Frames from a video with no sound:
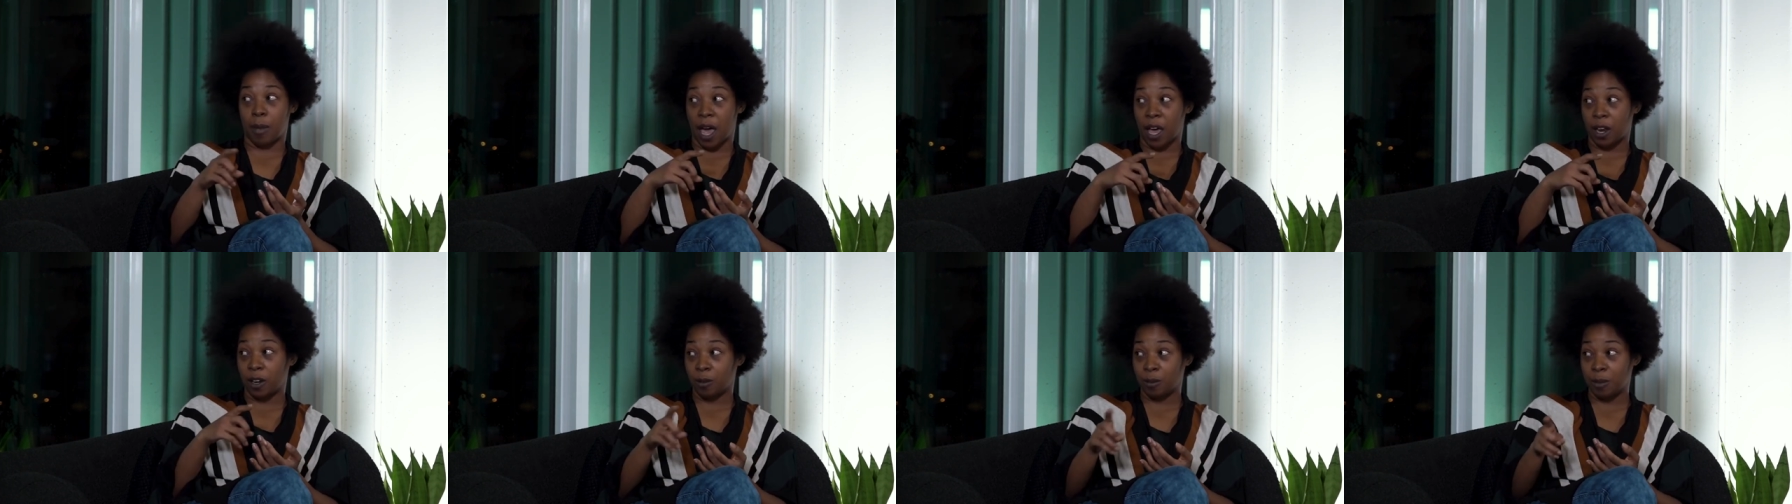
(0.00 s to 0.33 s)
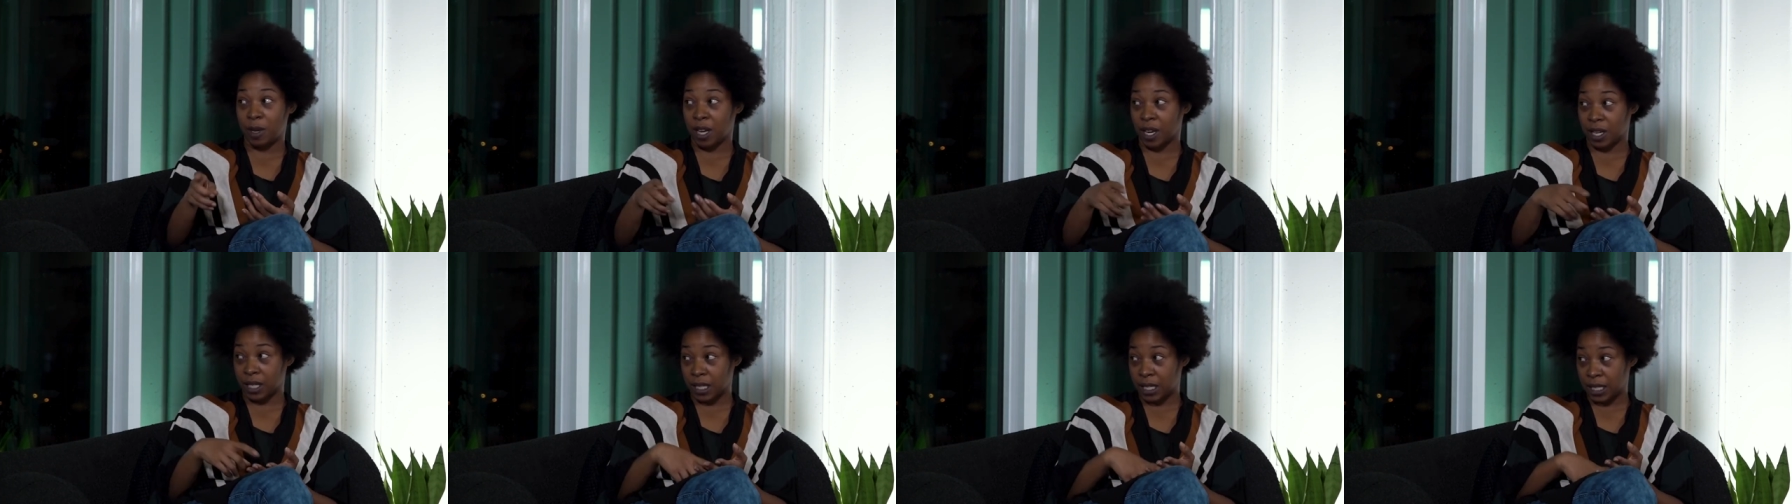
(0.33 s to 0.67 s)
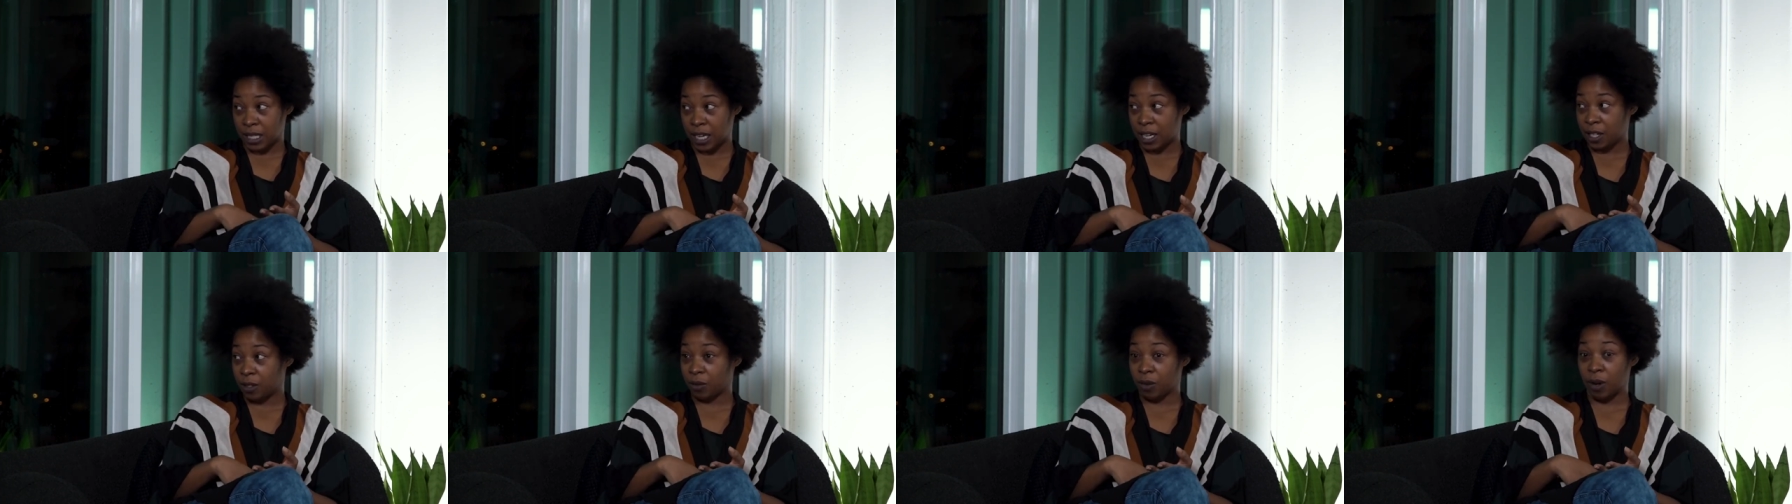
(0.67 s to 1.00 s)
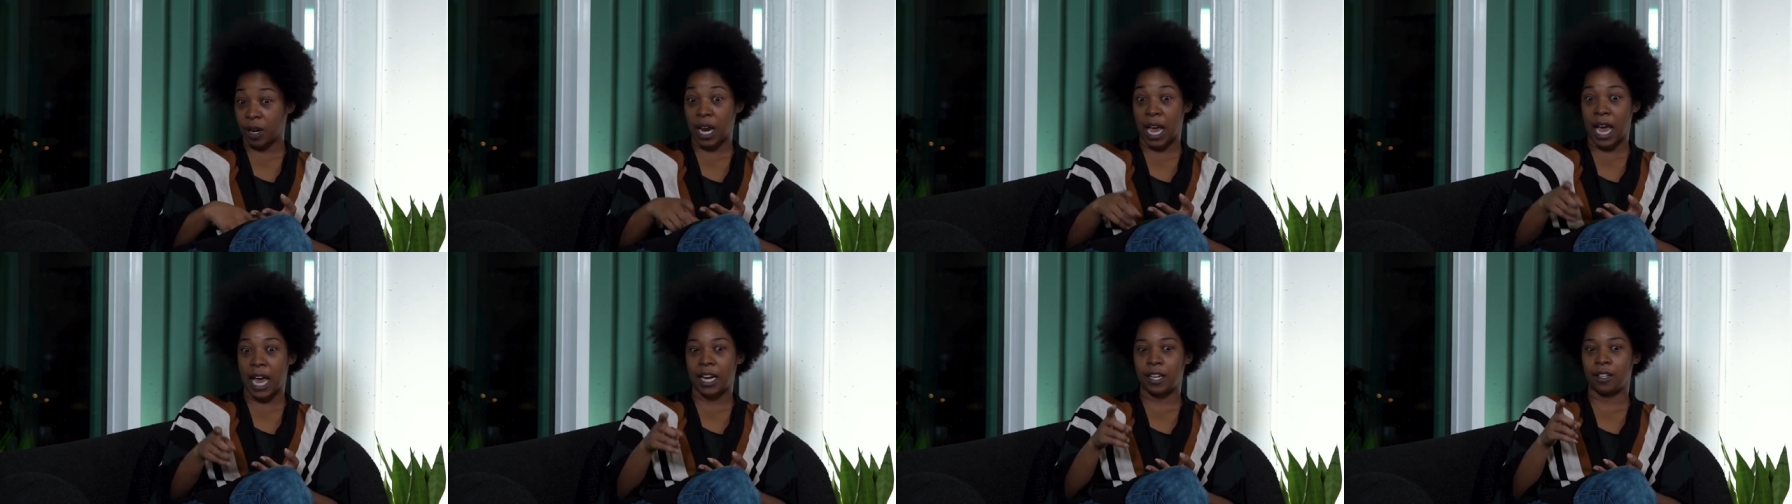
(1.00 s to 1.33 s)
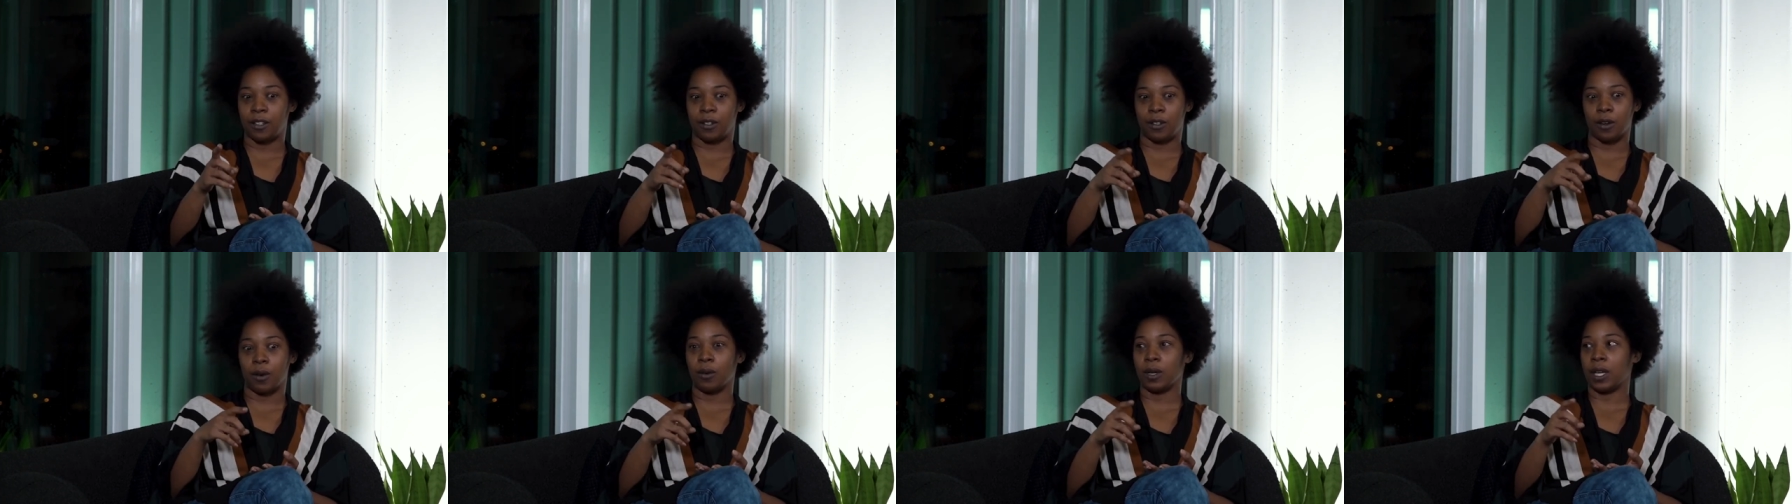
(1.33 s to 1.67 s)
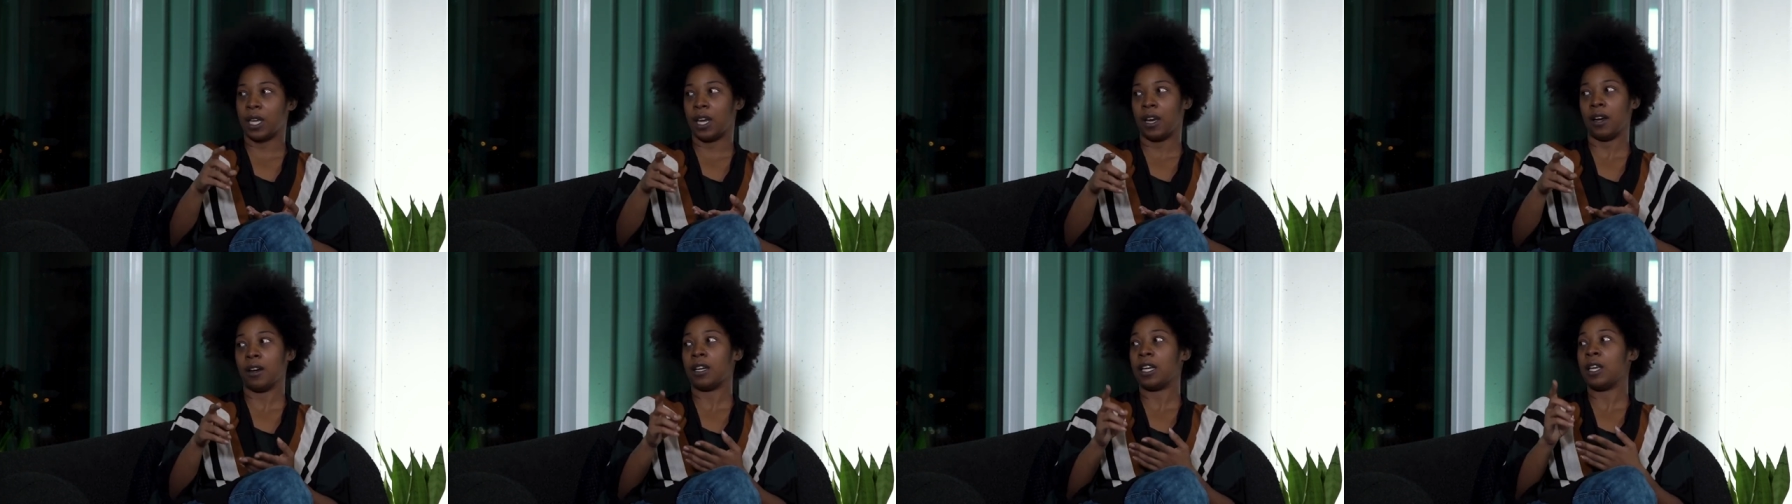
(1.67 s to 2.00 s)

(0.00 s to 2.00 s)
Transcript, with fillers: battle me on stage for it. I yeah. don't care.